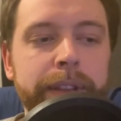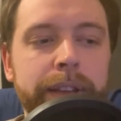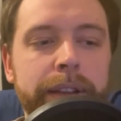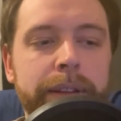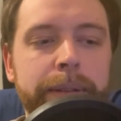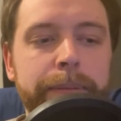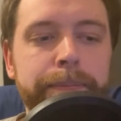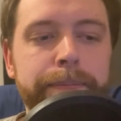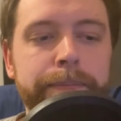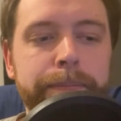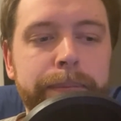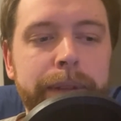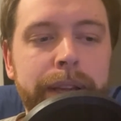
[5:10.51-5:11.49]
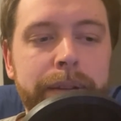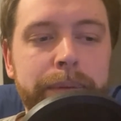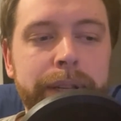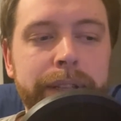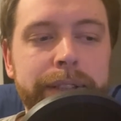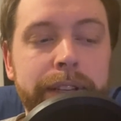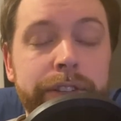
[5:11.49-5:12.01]
and
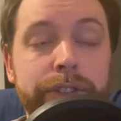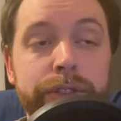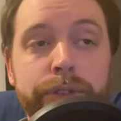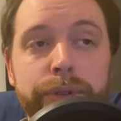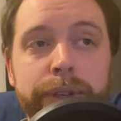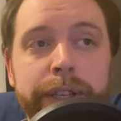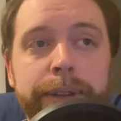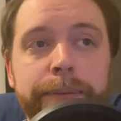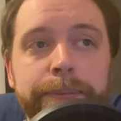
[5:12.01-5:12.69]
PlayStation 3.